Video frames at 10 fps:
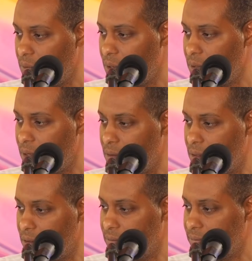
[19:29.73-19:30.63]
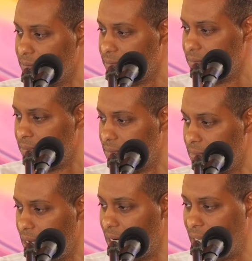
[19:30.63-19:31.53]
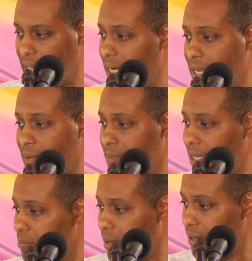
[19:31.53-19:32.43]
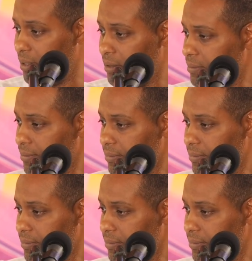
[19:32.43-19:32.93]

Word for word: What are we going to do? Not a goddamn thing, apparently.